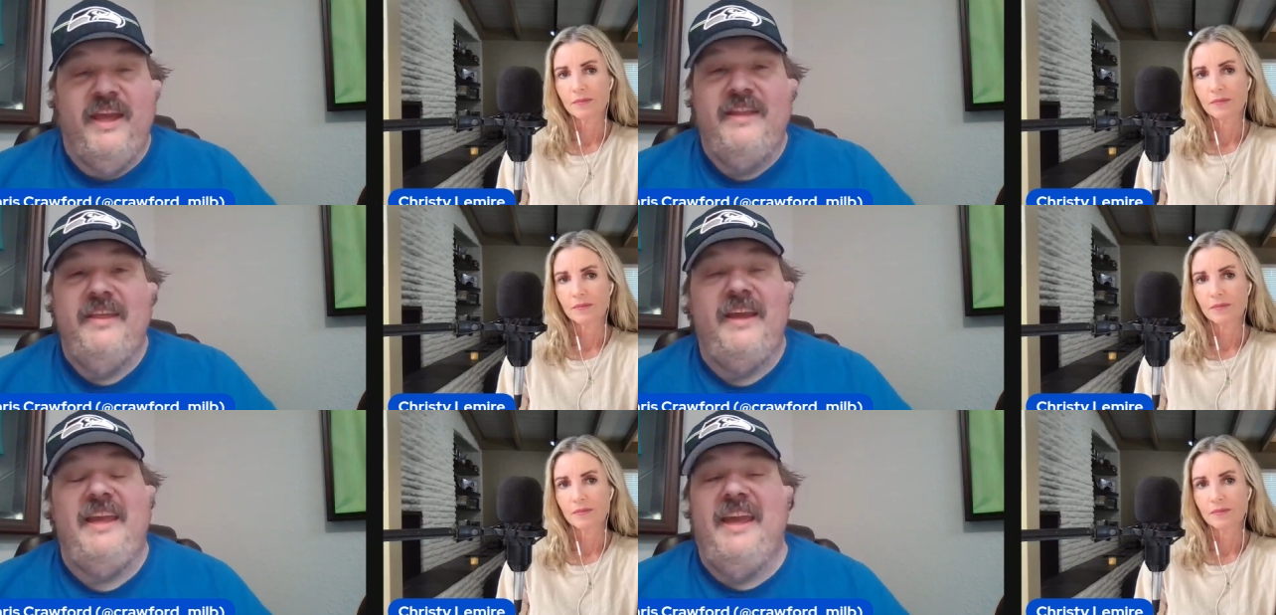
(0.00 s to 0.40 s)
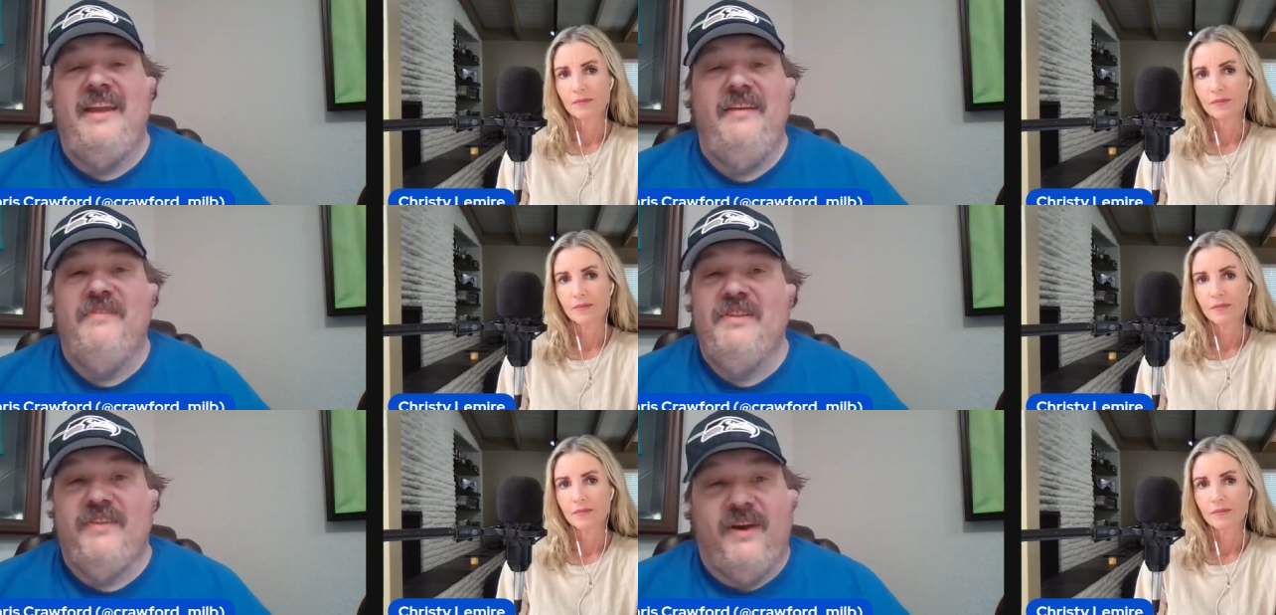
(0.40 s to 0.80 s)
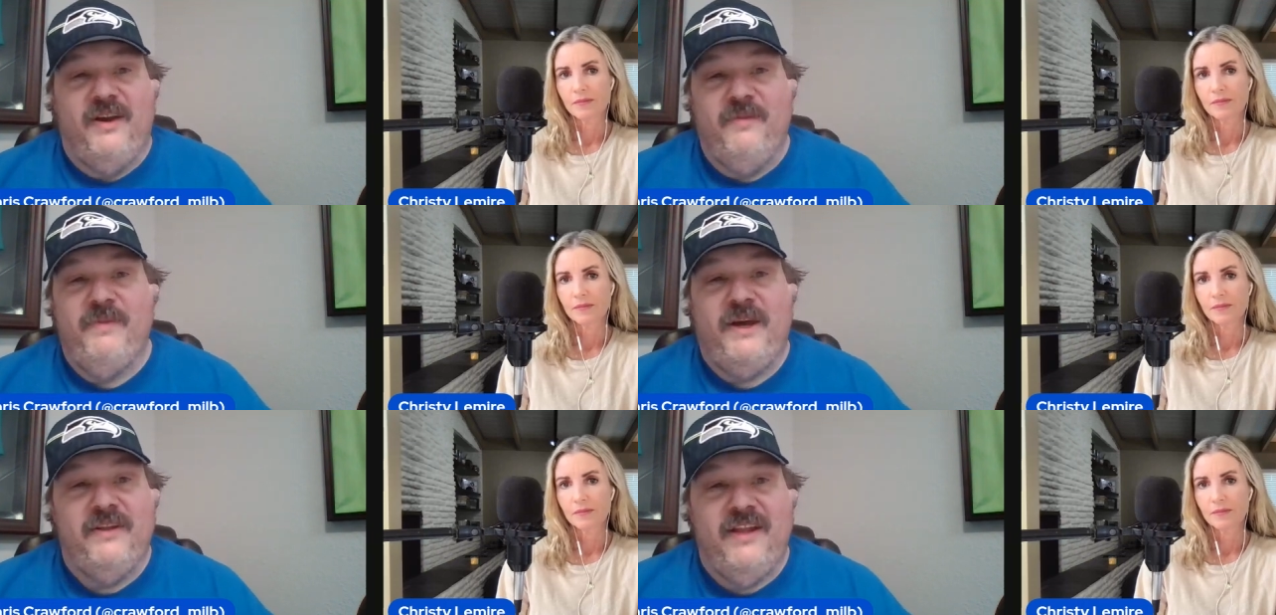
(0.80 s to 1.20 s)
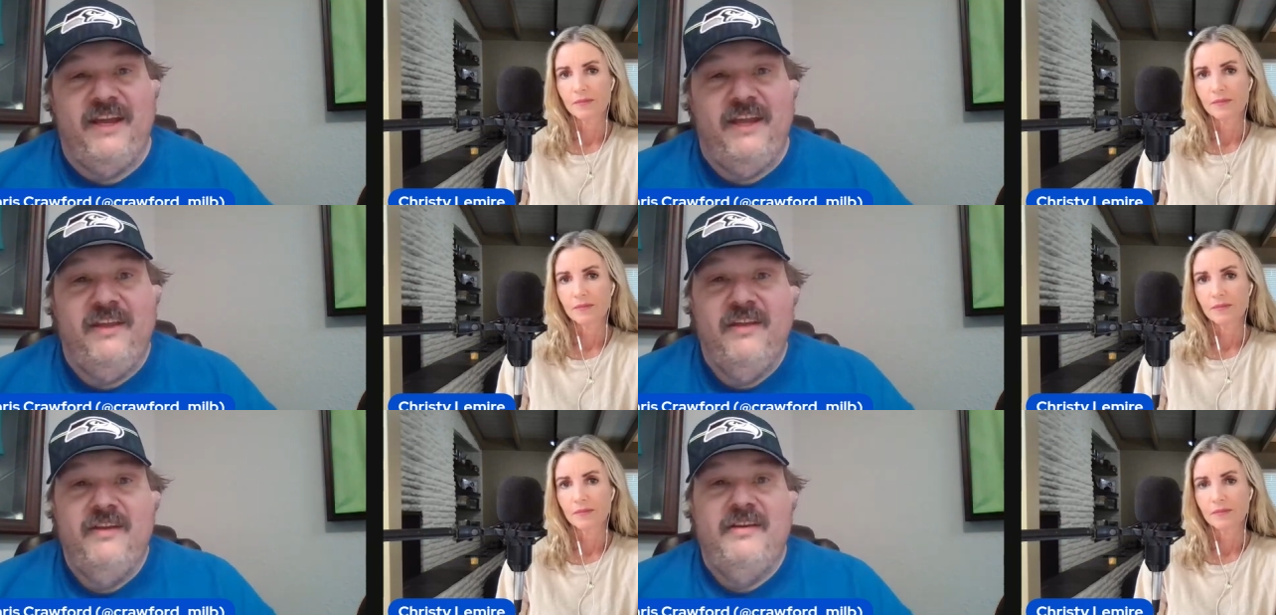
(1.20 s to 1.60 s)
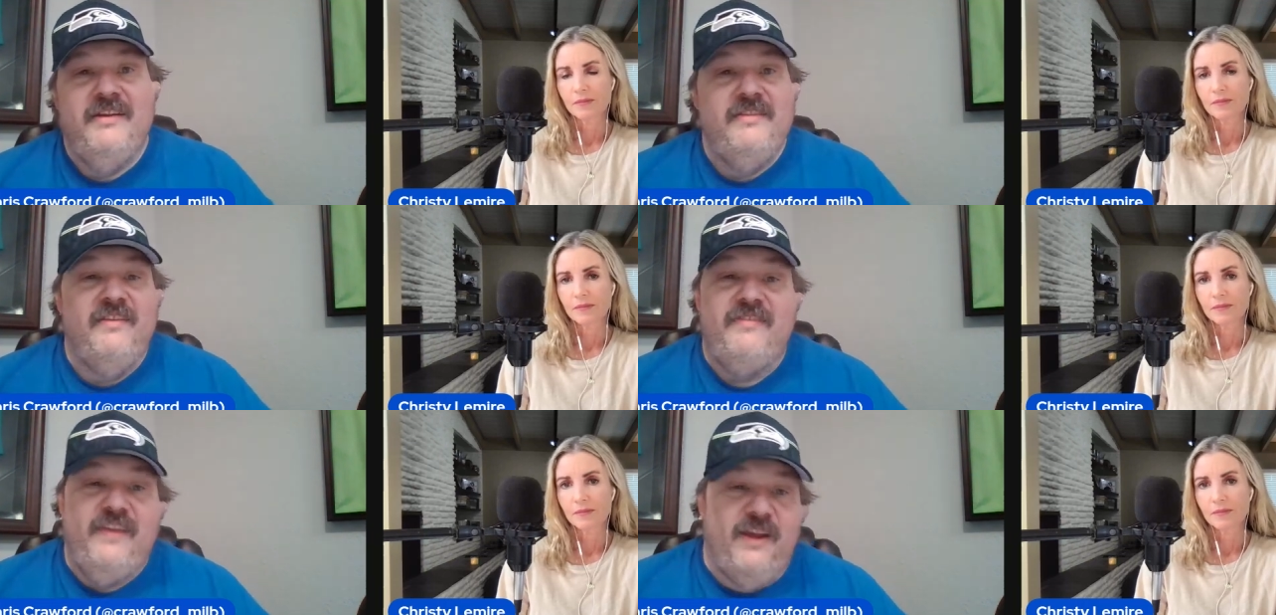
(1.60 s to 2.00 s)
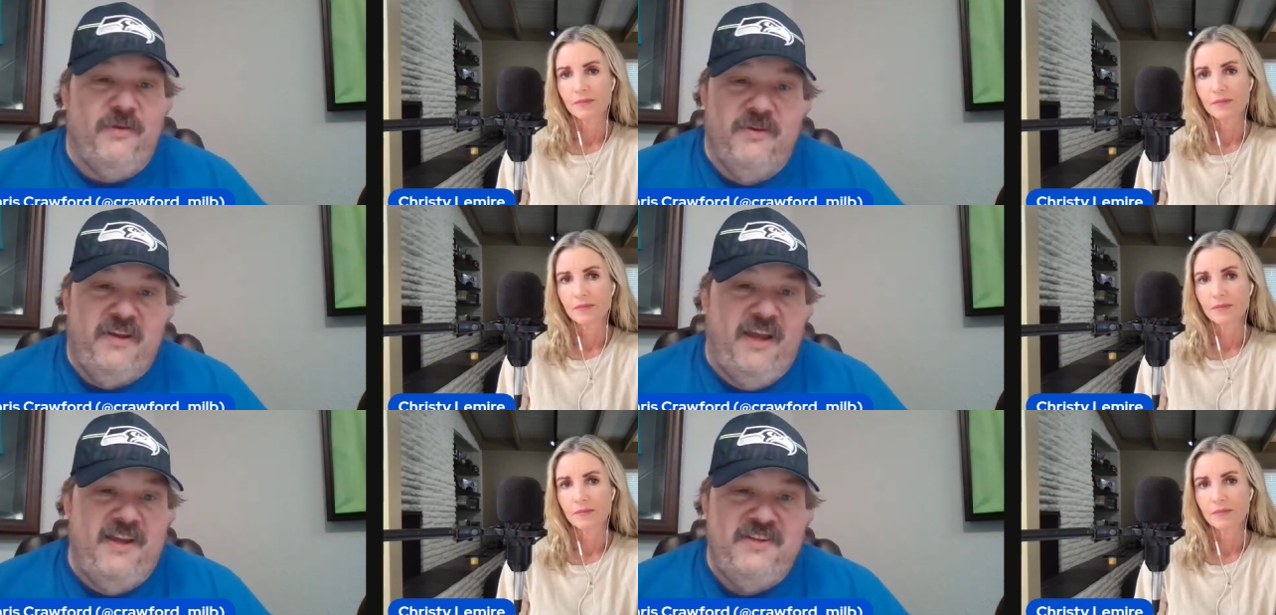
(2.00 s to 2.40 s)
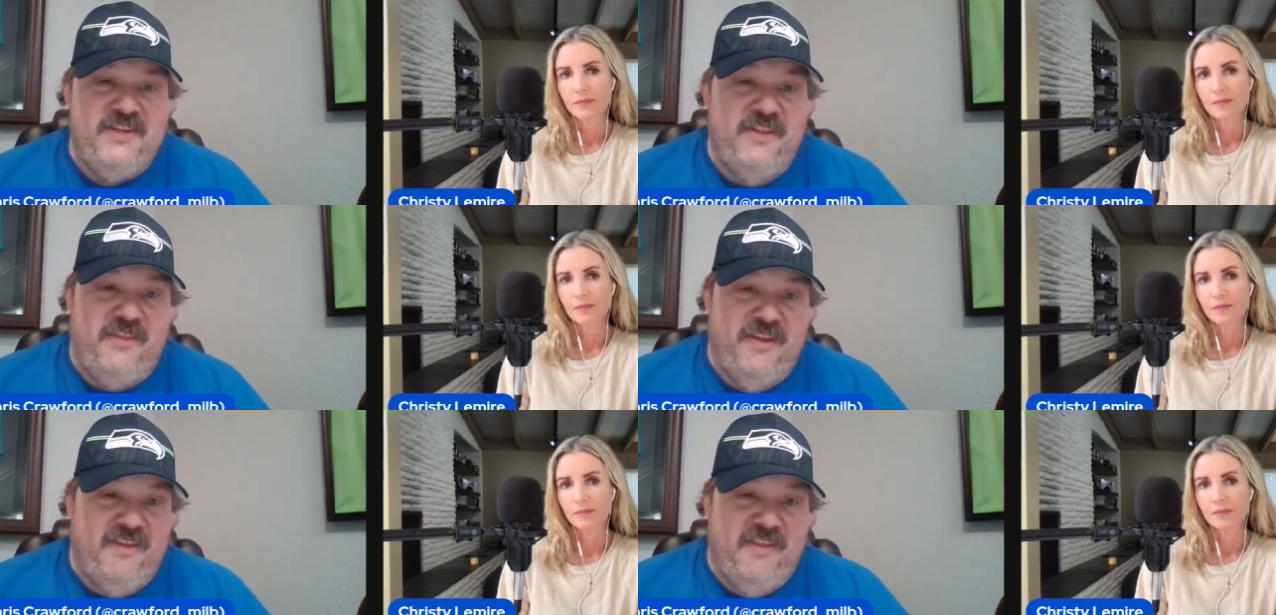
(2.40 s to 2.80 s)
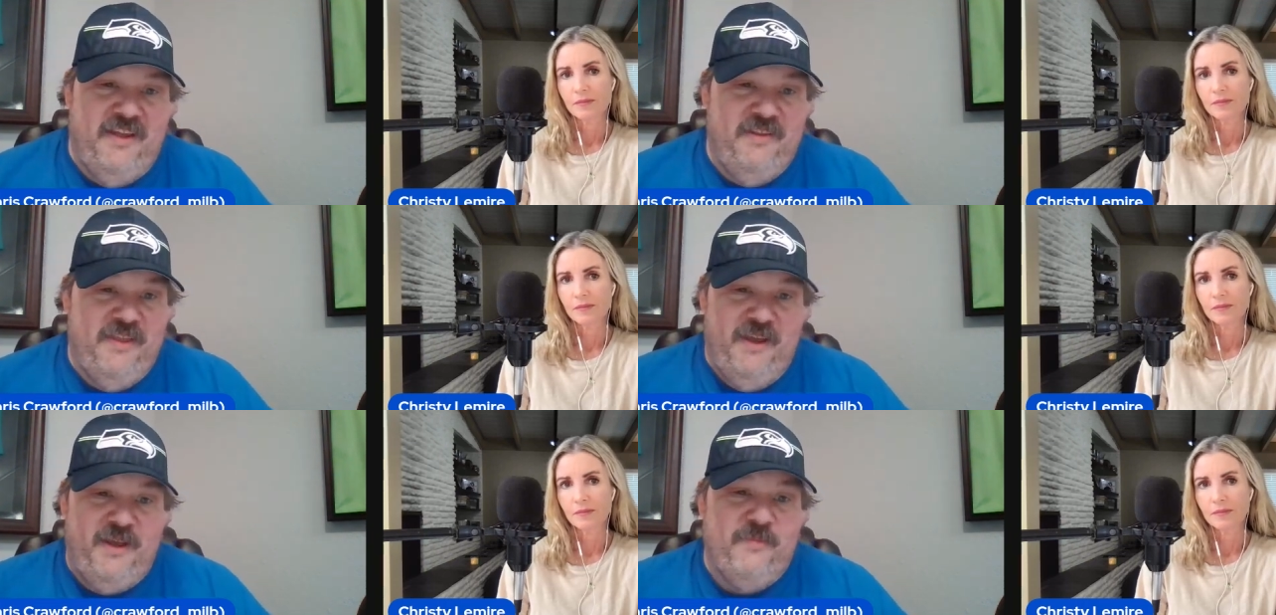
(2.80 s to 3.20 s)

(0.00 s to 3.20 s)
Speaker 1: They can't even talk about like the segregation thing. They they